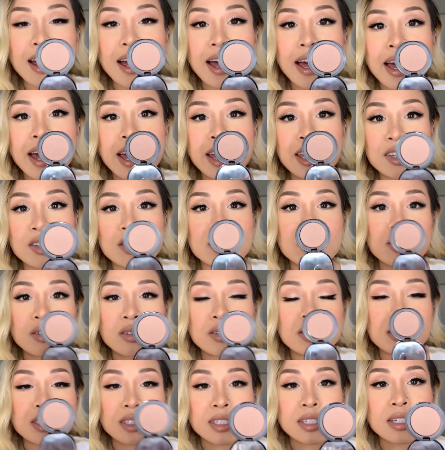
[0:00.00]
I
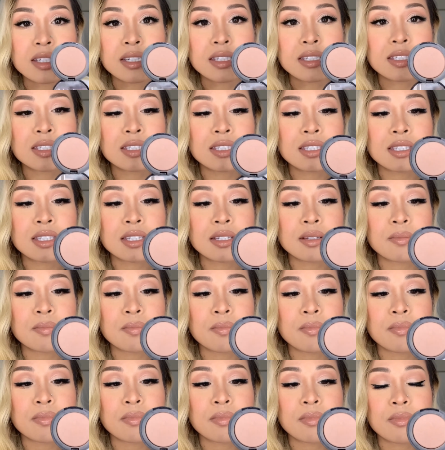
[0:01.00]
use this
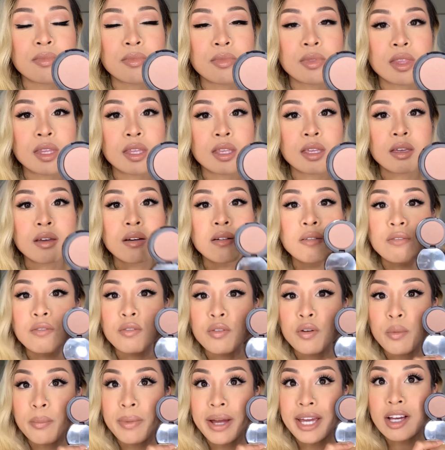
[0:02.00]
for
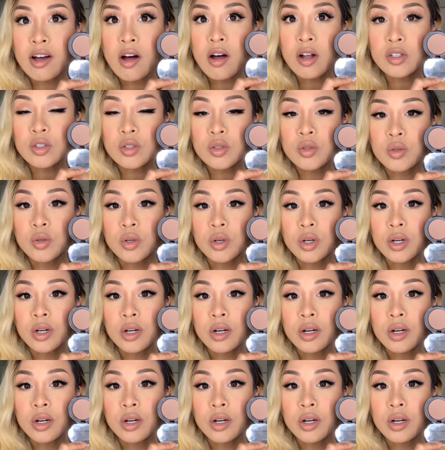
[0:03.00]
my contour.